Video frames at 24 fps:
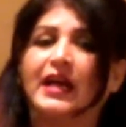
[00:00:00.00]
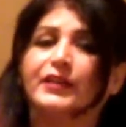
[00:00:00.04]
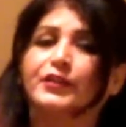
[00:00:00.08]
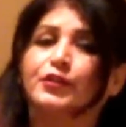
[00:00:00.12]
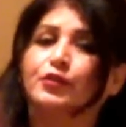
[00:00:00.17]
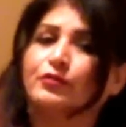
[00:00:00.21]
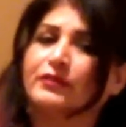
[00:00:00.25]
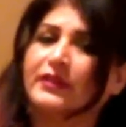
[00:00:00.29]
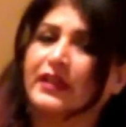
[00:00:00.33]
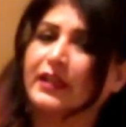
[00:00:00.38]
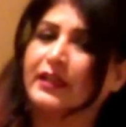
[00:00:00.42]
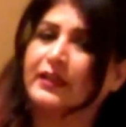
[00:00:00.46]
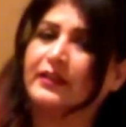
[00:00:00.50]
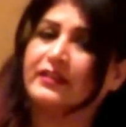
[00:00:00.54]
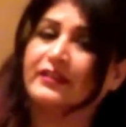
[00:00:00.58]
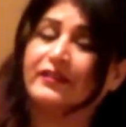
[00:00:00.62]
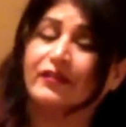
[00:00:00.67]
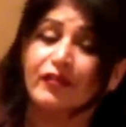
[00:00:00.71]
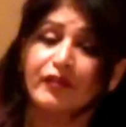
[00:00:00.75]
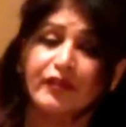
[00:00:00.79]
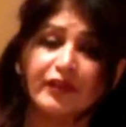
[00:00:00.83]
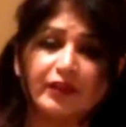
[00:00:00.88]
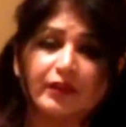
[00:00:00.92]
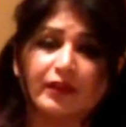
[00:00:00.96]
You
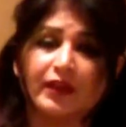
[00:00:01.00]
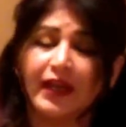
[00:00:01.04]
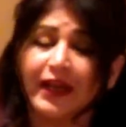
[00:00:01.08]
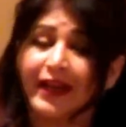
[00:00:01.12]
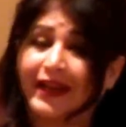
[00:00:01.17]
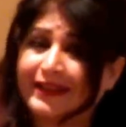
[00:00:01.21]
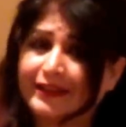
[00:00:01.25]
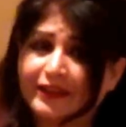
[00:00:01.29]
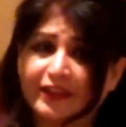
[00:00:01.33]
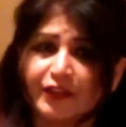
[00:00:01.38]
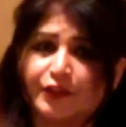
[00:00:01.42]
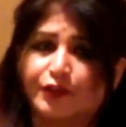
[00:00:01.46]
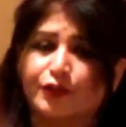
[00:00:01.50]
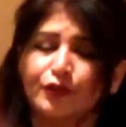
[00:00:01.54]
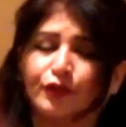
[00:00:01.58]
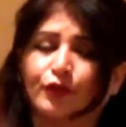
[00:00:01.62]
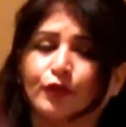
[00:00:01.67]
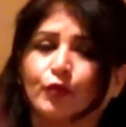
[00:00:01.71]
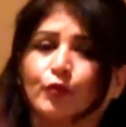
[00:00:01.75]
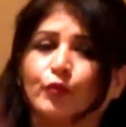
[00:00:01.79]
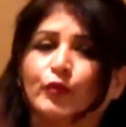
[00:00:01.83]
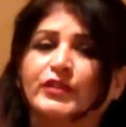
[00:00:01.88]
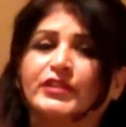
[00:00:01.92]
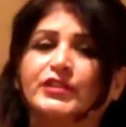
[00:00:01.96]
can edit
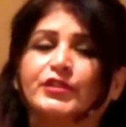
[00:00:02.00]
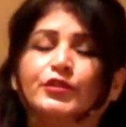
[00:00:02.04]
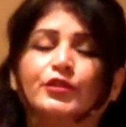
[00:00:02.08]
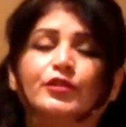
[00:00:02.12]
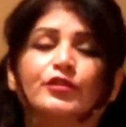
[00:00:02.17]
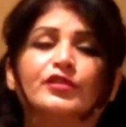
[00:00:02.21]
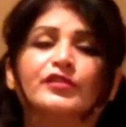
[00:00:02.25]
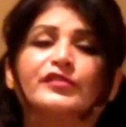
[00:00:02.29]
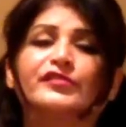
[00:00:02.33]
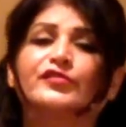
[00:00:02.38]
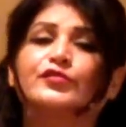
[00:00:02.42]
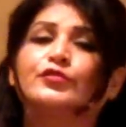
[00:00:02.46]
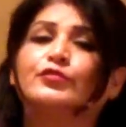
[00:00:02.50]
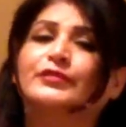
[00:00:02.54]
your videos.